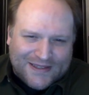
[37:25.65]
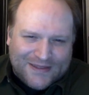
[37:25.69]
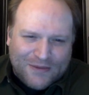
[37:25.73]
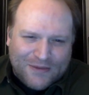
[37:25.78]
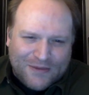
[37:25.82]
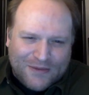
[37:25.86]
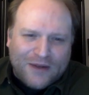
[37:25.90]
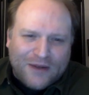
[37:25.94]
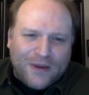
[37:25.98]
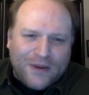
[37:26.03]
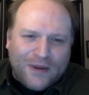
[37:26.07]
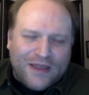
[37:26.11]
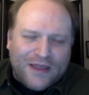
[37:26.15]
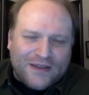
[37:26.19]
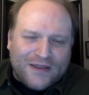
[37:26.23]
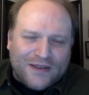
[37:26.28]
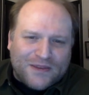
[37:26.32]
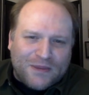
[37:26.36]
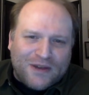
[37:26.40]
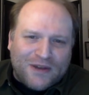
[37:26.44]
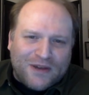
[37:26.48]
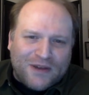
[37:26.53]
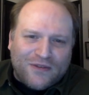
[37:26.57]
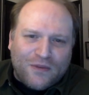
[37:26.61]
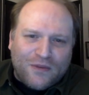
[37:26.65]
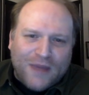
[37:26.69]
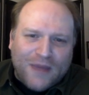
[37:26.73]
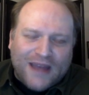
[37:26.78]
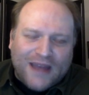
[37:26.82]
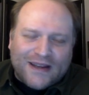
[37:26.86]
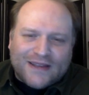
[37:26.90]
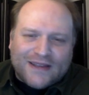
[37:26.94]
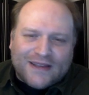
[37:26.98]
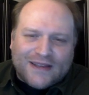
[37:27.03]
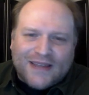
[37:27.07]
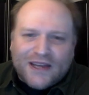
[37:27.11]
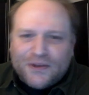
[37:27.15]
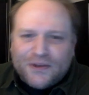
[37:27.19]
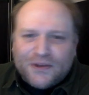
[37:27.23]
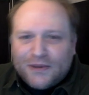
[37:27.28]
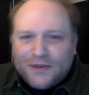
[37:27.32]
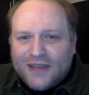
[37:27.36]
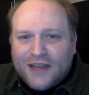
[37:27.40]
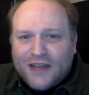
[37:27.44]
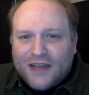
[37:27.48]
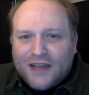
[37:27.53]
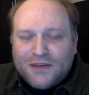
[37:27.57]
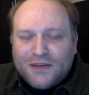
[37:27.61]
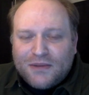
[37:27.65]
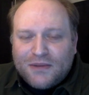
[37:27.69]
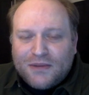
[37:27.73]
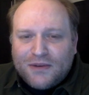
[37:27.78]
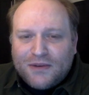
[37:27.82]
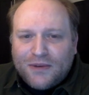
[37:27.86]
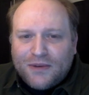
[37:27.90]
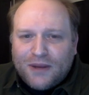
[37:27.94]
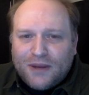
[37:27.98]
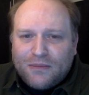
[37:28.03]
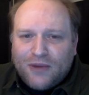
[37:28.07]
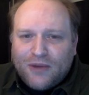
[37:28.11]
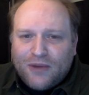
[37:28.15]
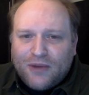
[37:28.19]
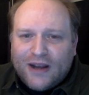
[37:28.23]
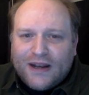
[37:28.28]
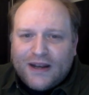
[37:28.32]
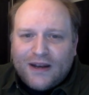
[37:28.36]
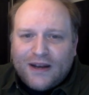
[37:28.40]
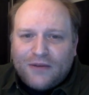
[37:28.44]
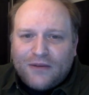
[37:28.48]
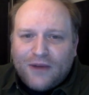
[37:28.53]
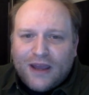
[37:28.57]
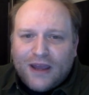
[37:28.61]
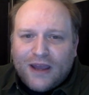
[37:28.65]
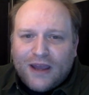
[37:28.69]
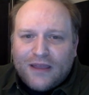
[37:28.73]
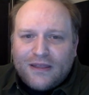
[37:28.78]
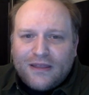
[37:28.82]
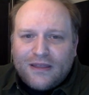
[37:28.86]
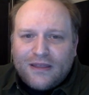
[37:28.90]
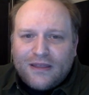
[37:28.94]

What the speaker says: right away there's a bit of romantic sexual tension between Brennan and Wraith